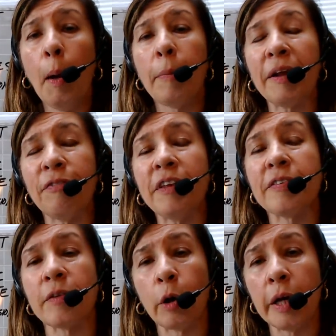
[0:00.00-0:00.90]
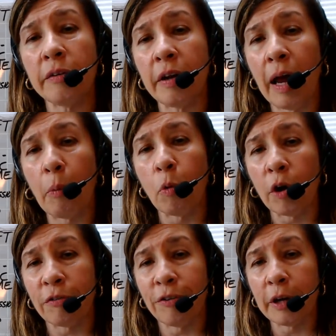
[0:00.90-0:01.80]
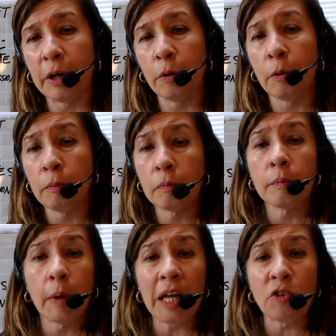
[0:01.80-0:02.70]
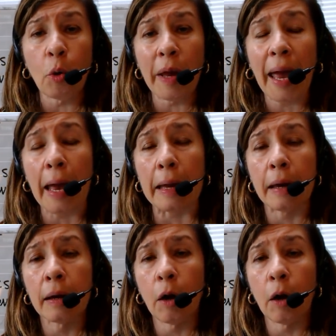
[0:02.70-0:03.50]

But if it's starting to not work for you, it's okay.